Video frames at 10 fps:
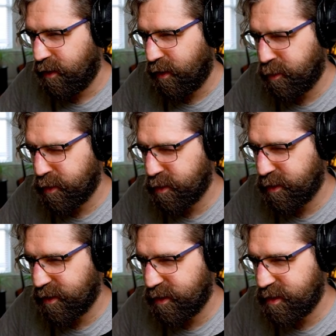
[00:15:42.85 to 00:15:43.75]
Are there multiple
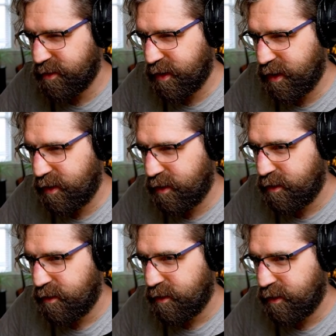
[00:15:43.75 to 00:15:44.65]
solutions here?
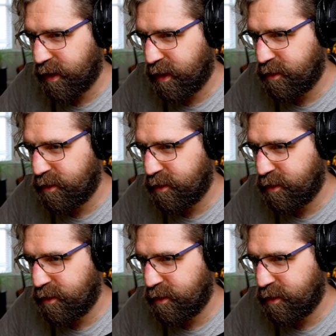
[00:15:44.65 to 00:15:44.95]
Like I